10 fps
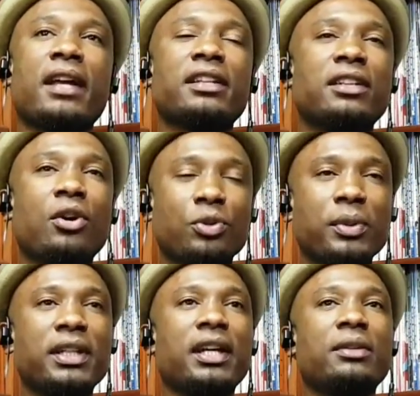I think the older
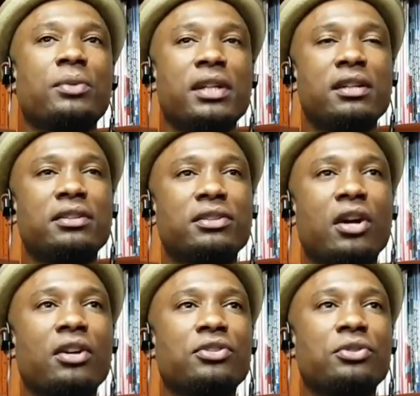we get, you
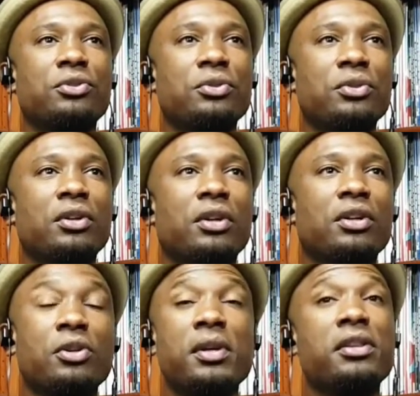
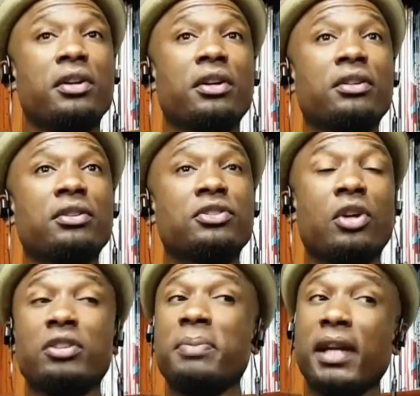either
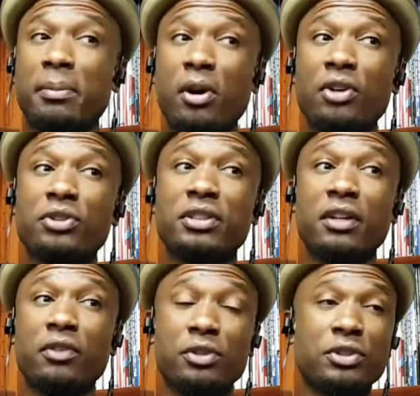start to pick apart
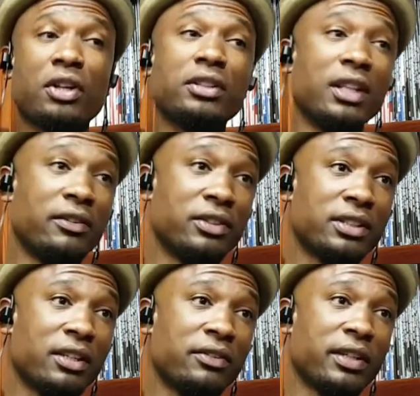yourself or you start to love
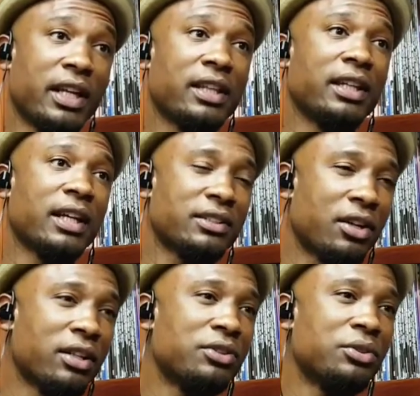yourself. And I think I
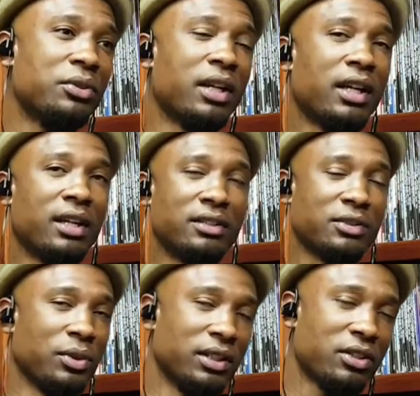started to
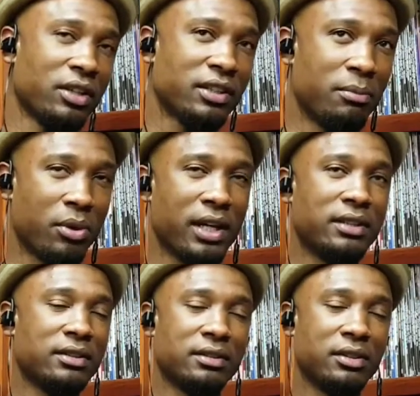just really start to
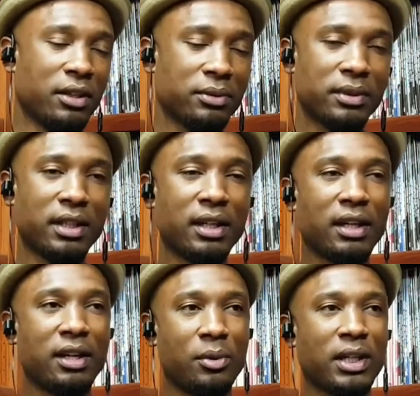embrace,
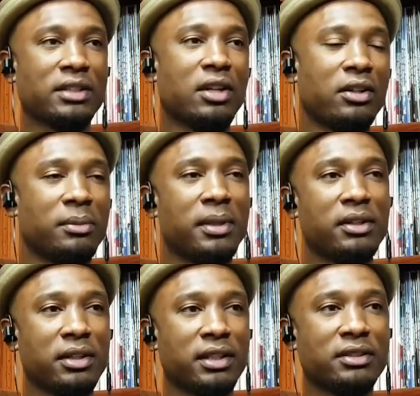what I saw in the
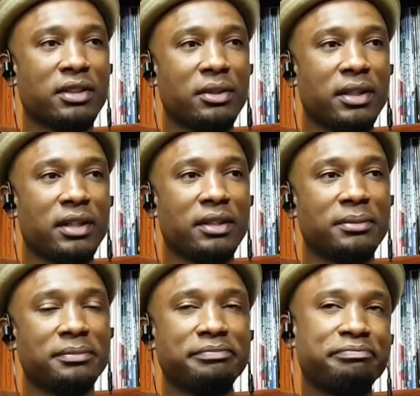mirror. And so
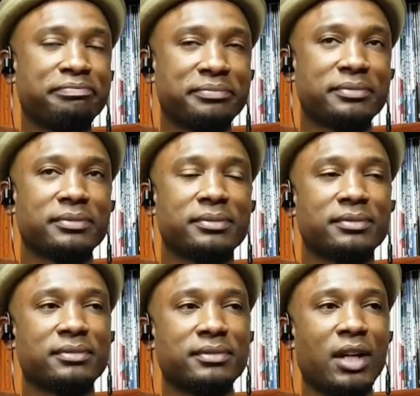
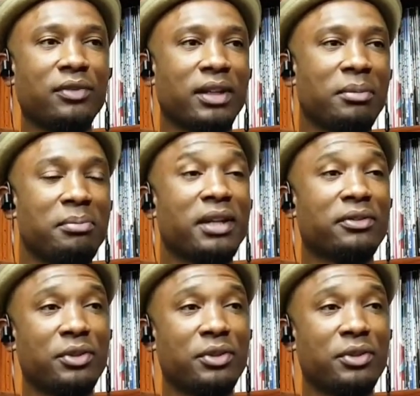hopefully I'm better